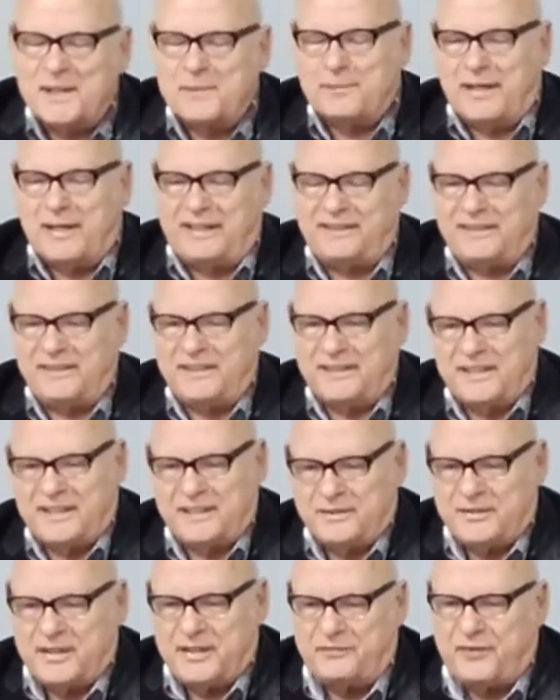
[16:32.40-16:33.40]
but
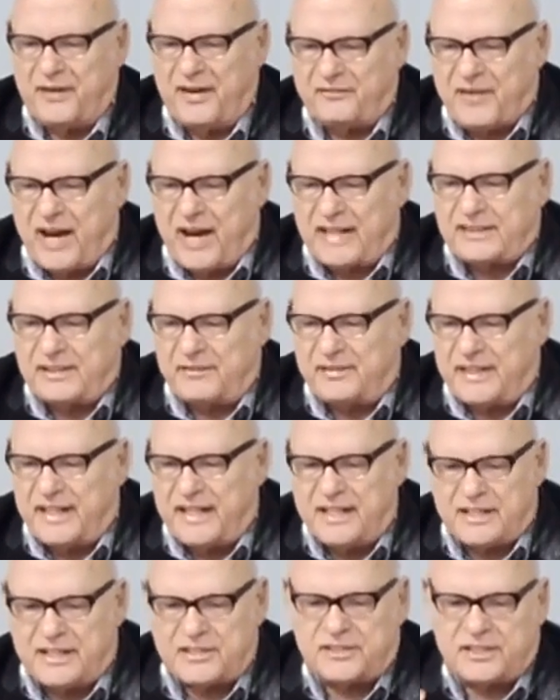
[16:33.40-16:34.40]
the fact of it
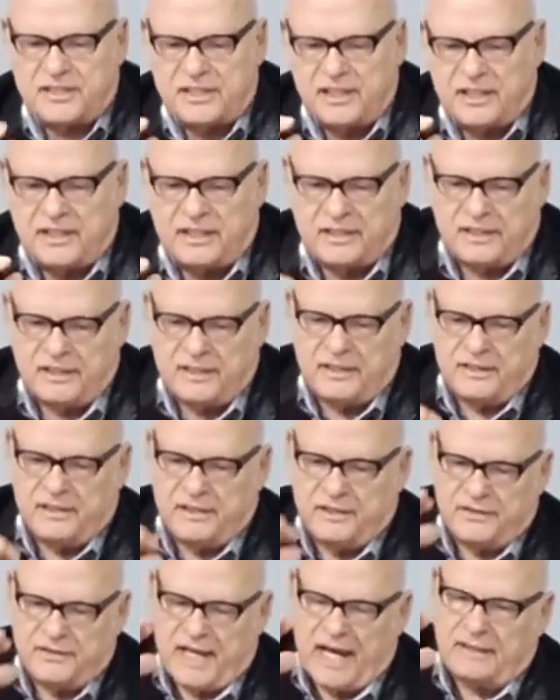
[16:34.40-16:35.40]
is
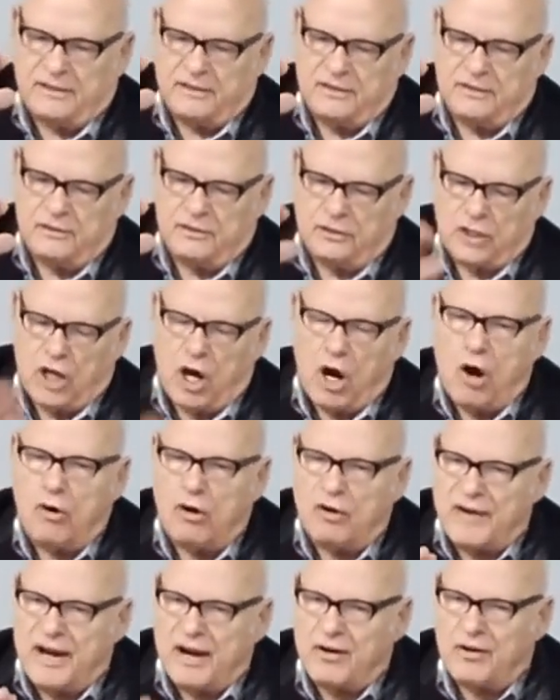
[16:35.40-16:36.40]
that law
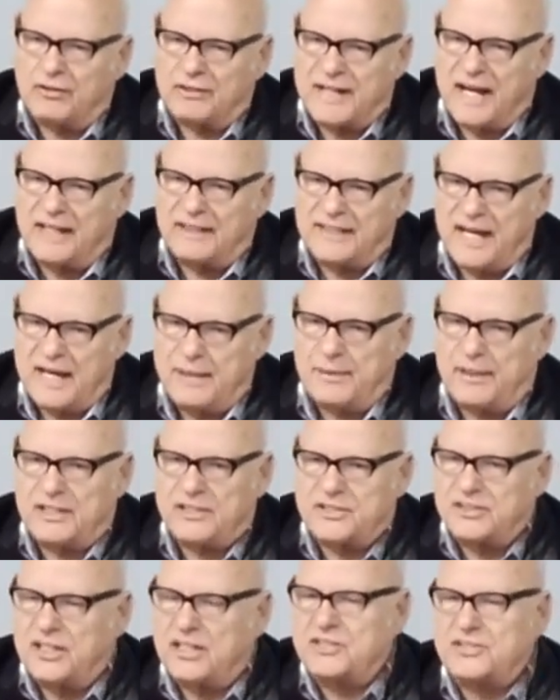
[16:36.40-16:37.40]
of
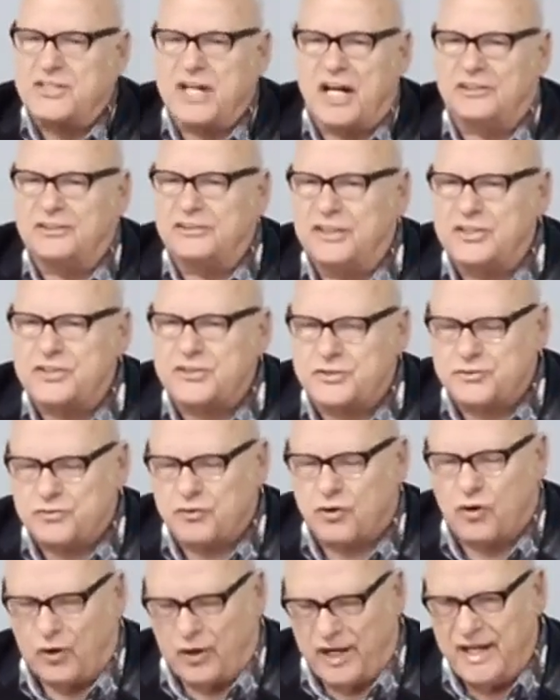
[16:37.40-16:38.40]
aerodynamics does not
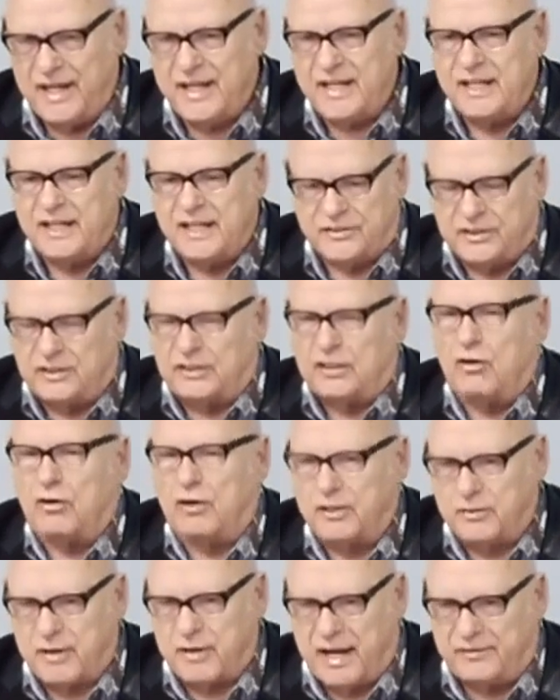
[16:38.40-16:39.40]
destroy the law
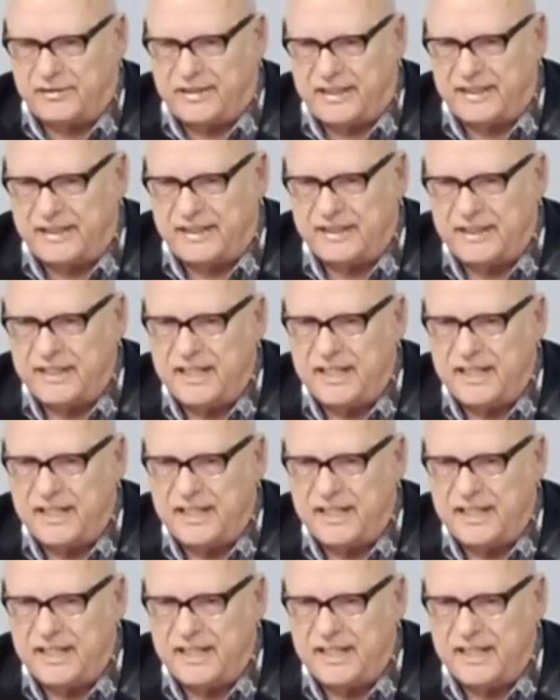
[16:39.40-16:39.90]
of gravity.